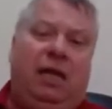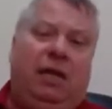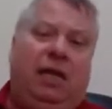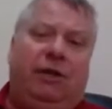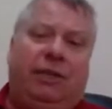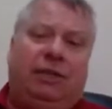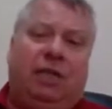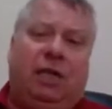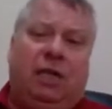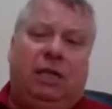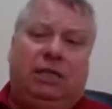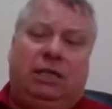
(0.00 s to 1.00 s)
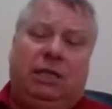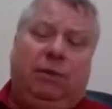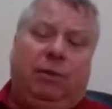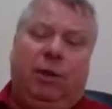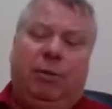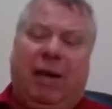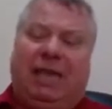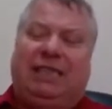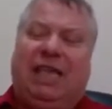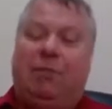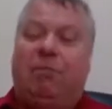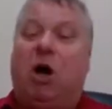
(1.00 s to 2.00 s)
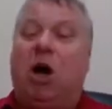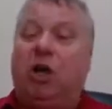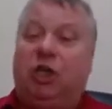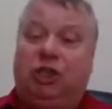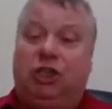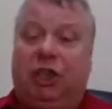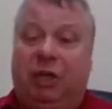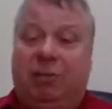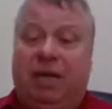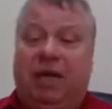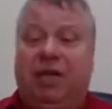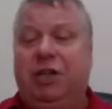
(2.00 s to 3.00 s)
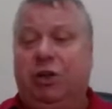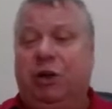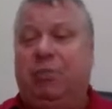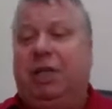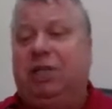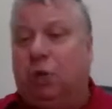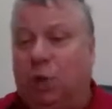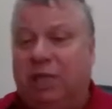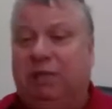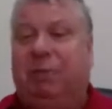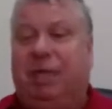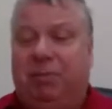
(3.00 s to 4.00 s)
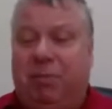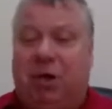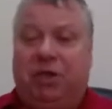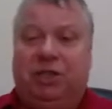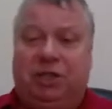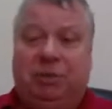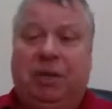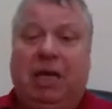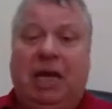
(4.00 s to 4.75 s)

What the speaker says: there's we might say a partnership, and in Europe there's always been a partnership.